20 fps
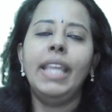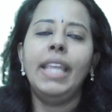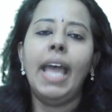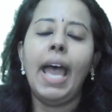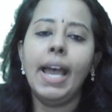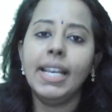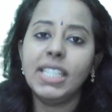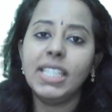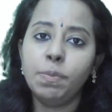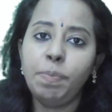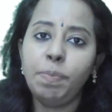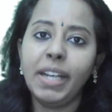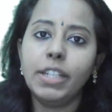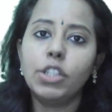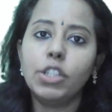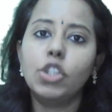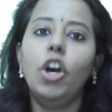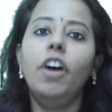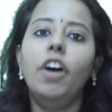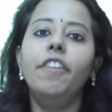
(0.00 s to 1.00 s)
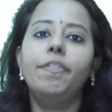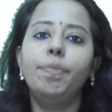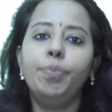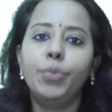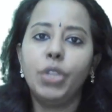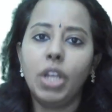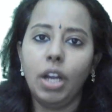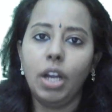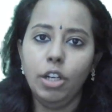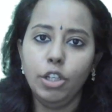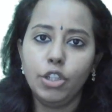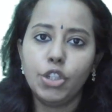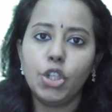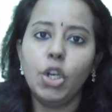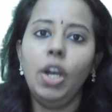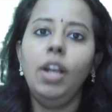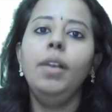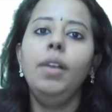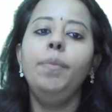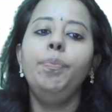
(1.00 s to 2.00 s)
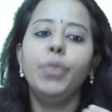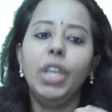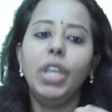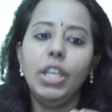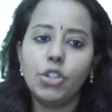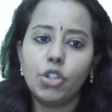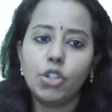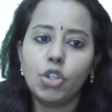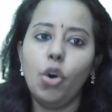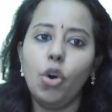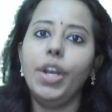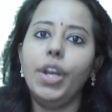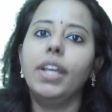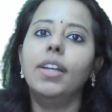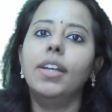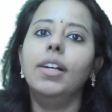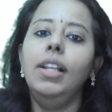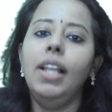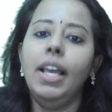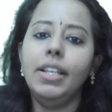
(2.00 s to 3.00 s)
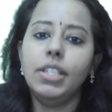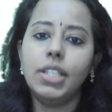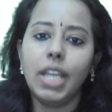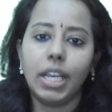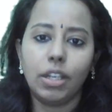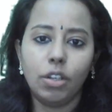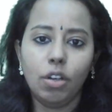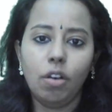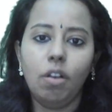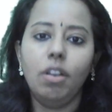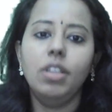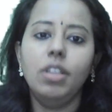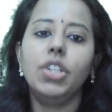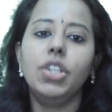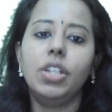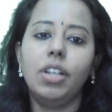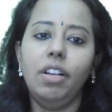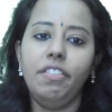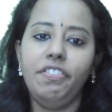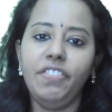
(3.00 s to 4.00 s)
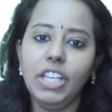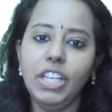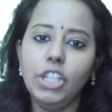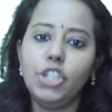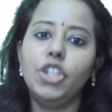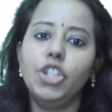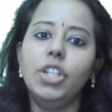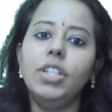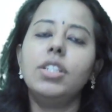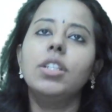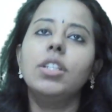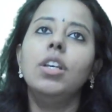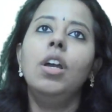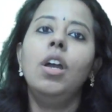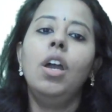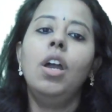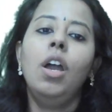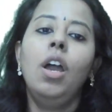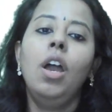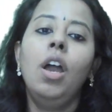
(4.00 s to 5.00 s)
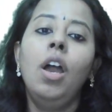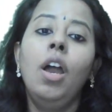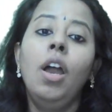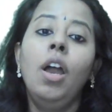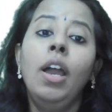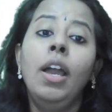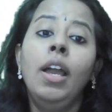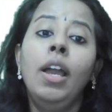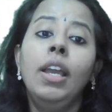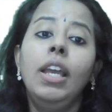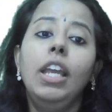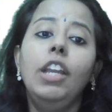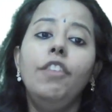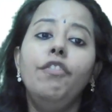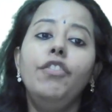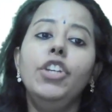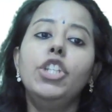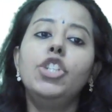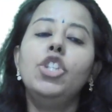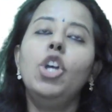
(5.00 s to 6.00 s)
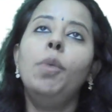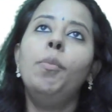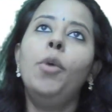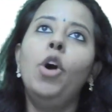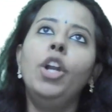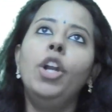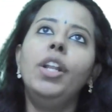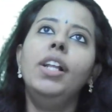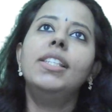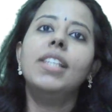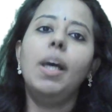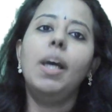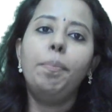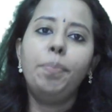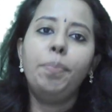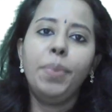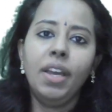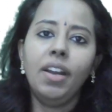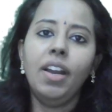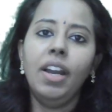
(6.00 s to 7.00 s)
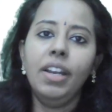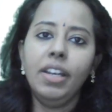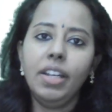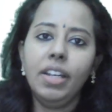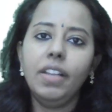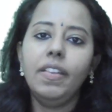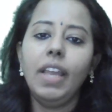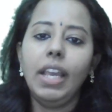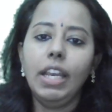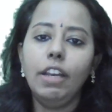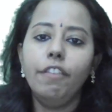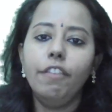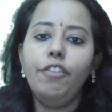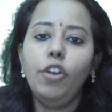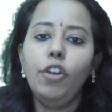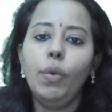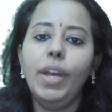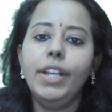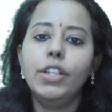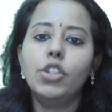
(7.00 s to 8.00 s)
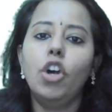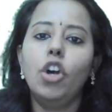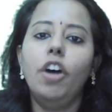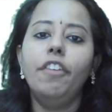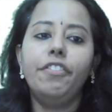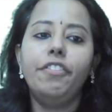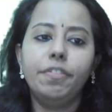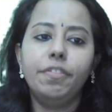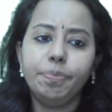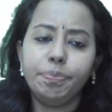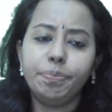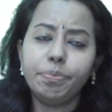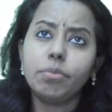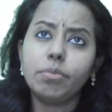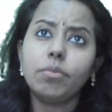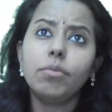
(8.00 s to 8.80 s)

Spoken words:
on the aspects of cultural, historical and technological features in which the models appear under the influence of